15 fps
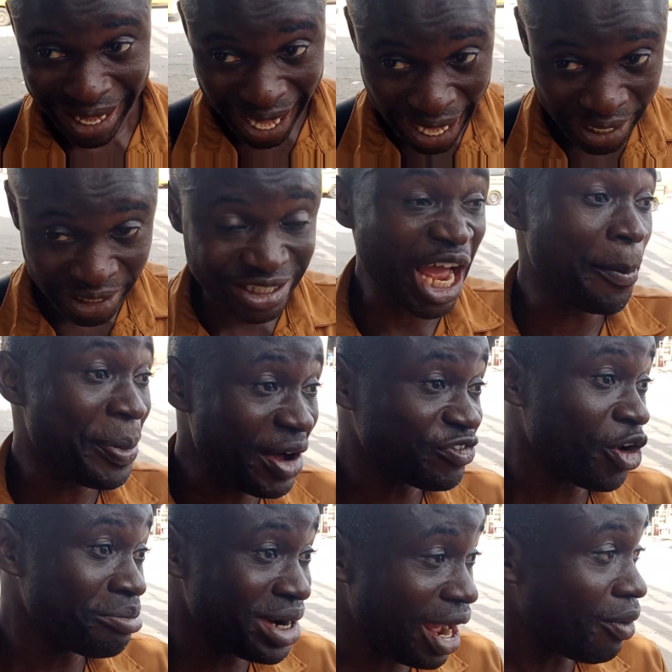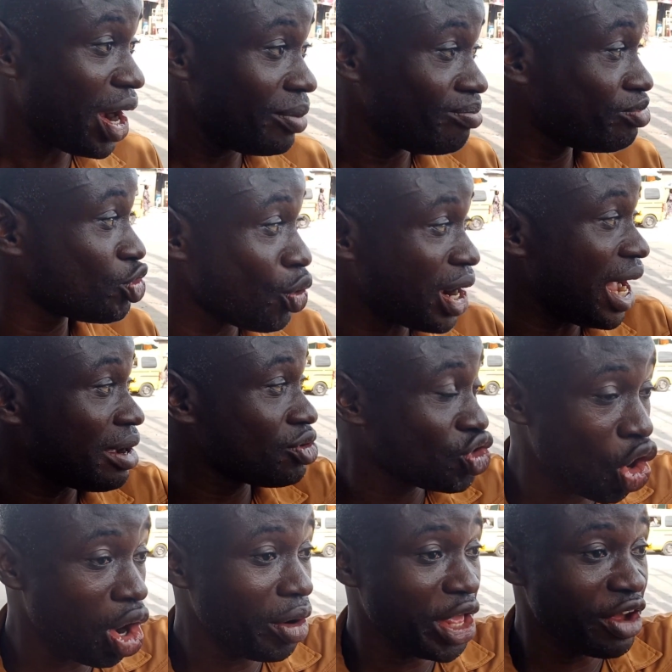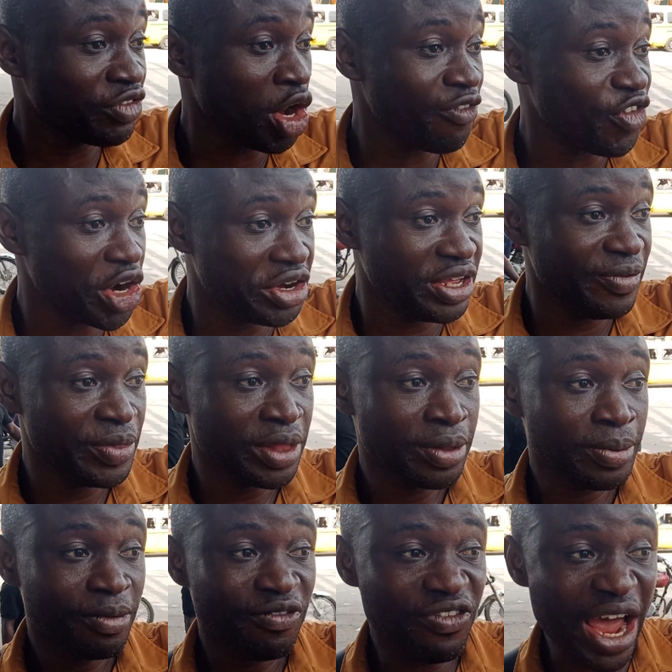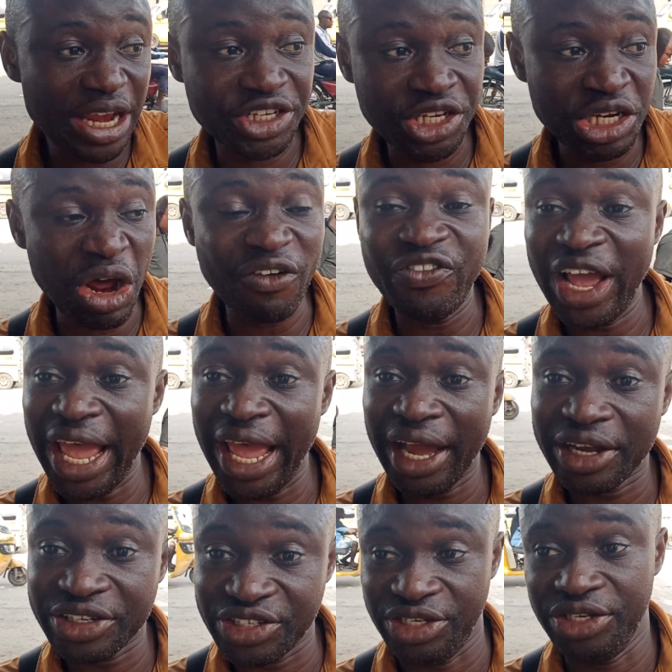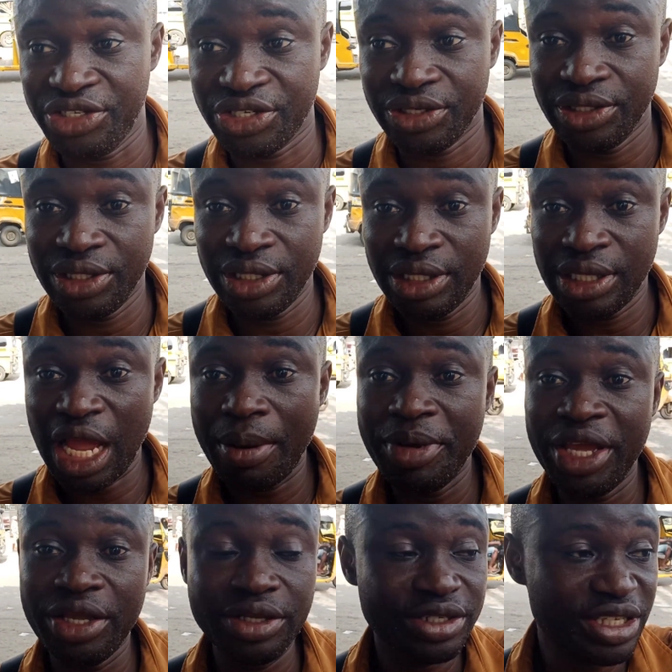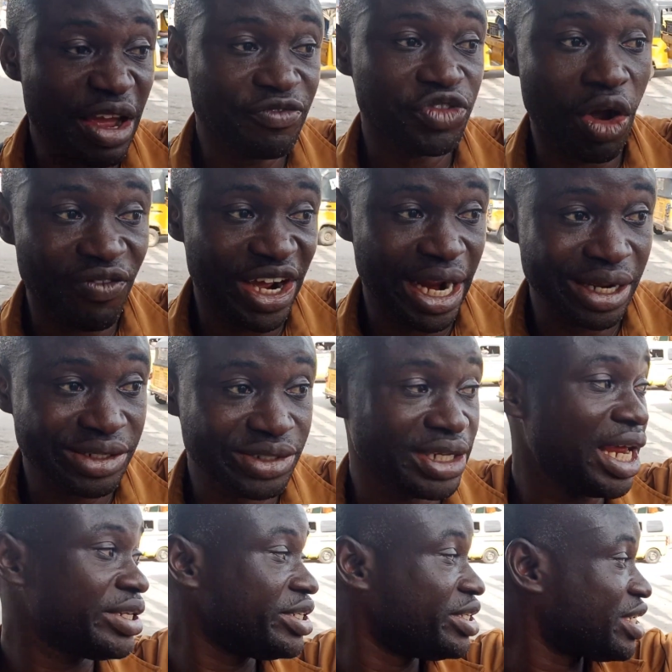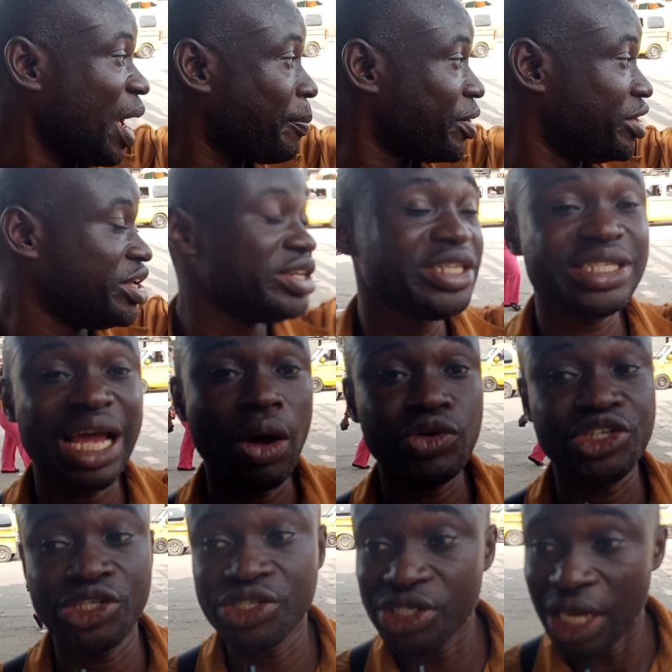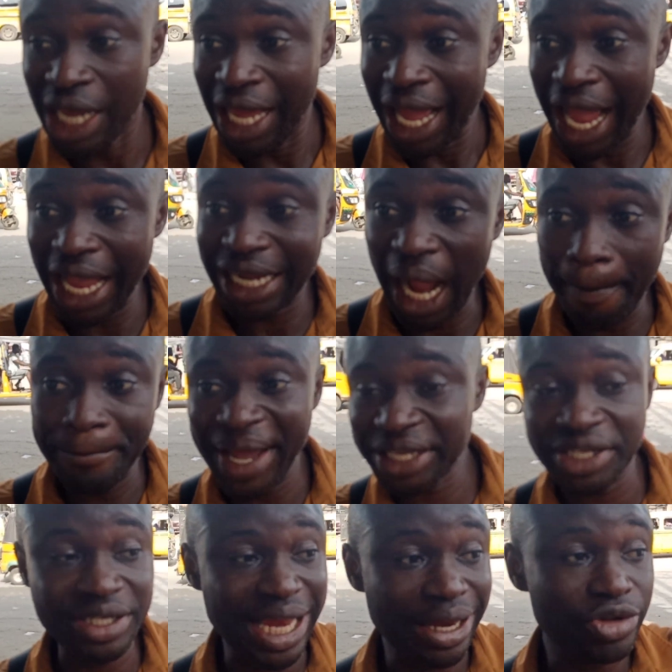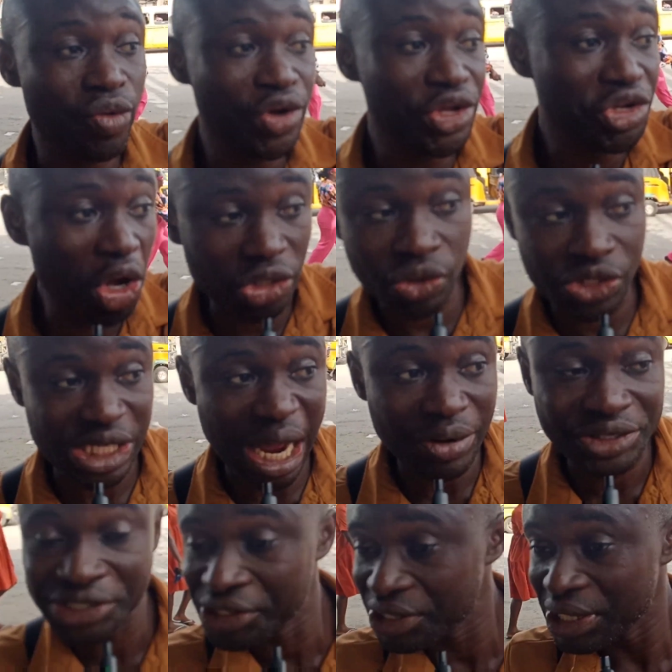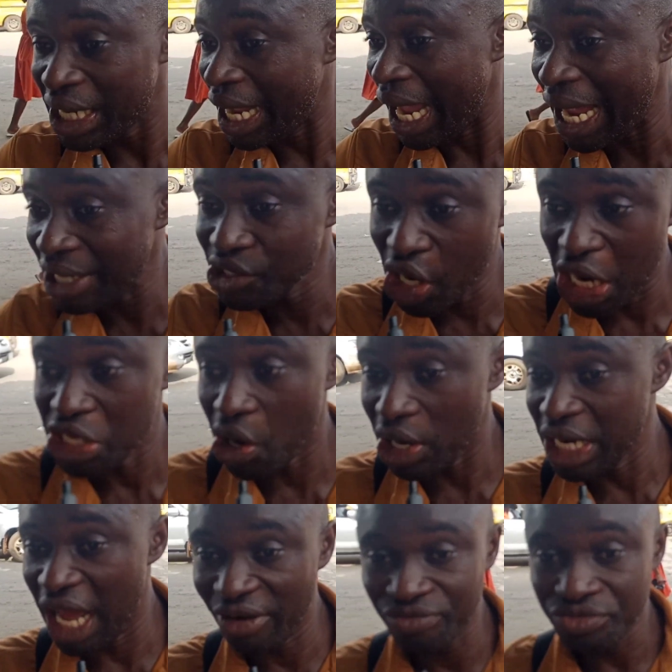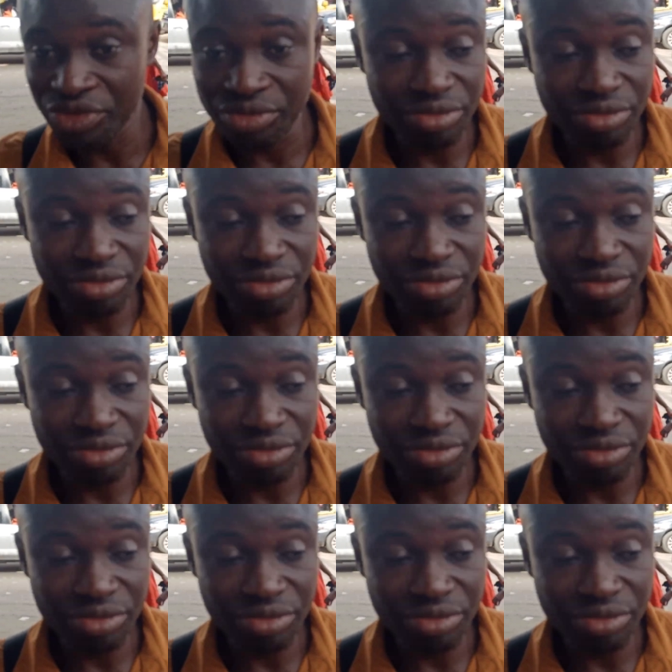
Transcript: Anything apart from that one, you can go, if not for the fighting of exit, I mean self-governance that is happening in the southeast, I can bet it that you will go to southeast, enjoy your life,